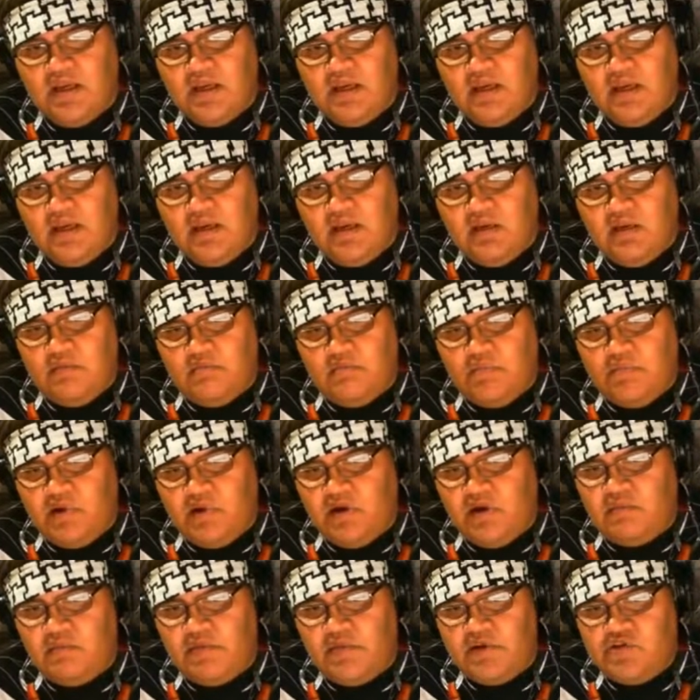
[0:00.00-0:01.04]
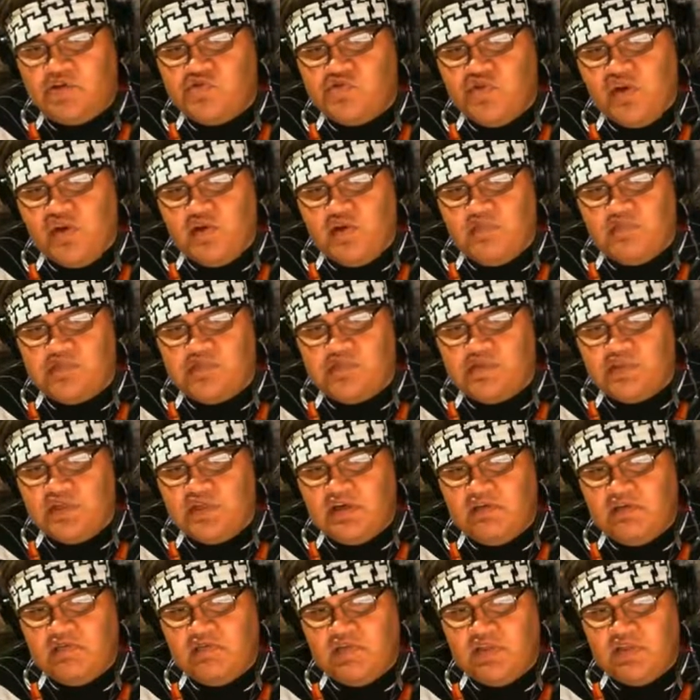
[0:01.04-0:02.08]
and part of my dreams
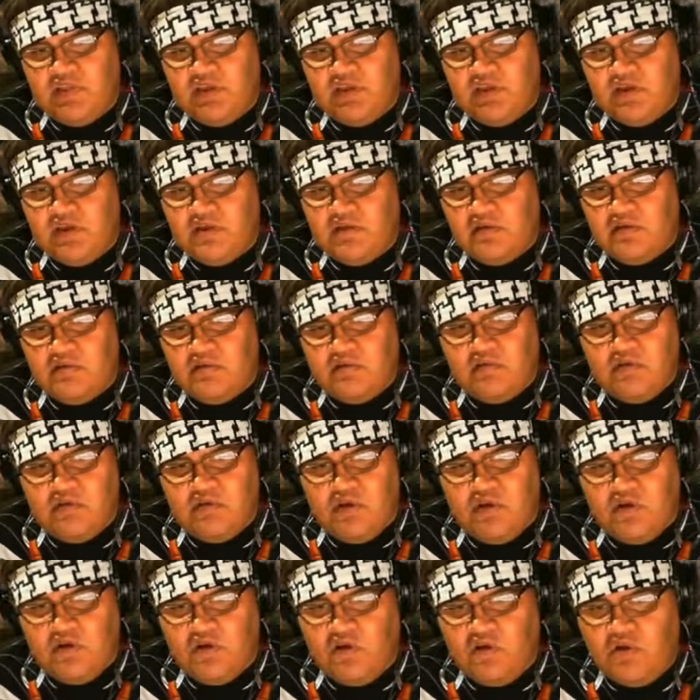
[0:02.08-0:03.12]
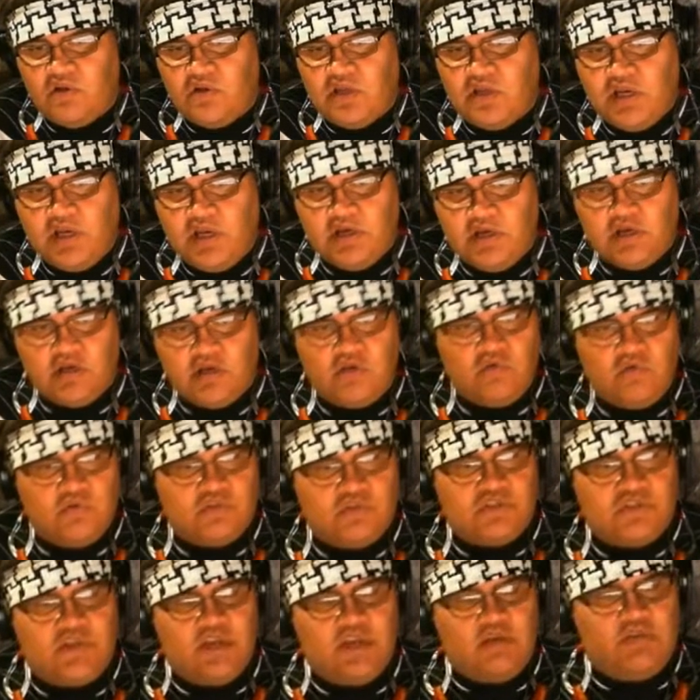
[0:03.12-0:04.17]
and everything all kind of
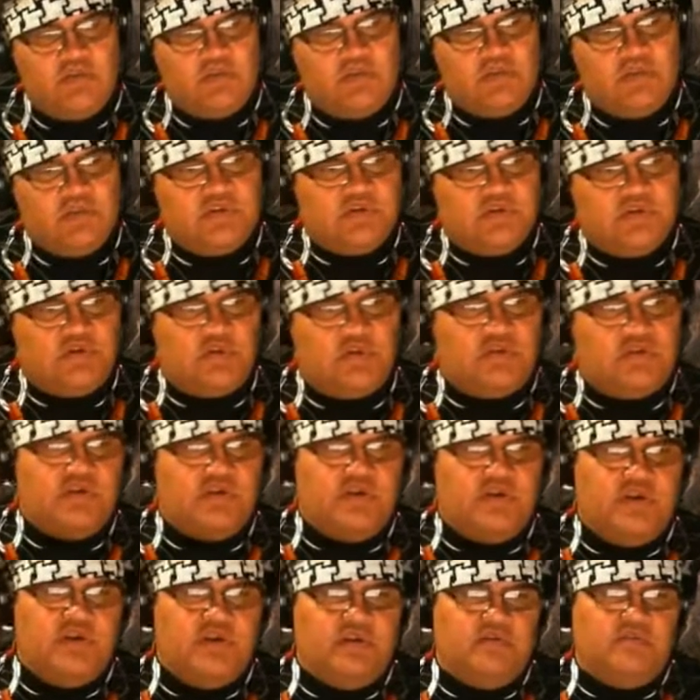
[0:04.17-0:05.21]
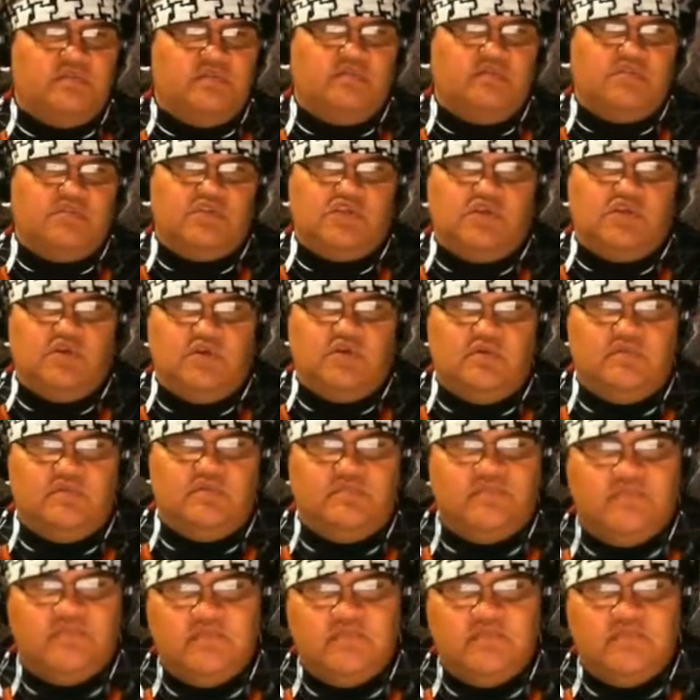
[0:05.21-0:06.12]
coincide with this quatrain. So,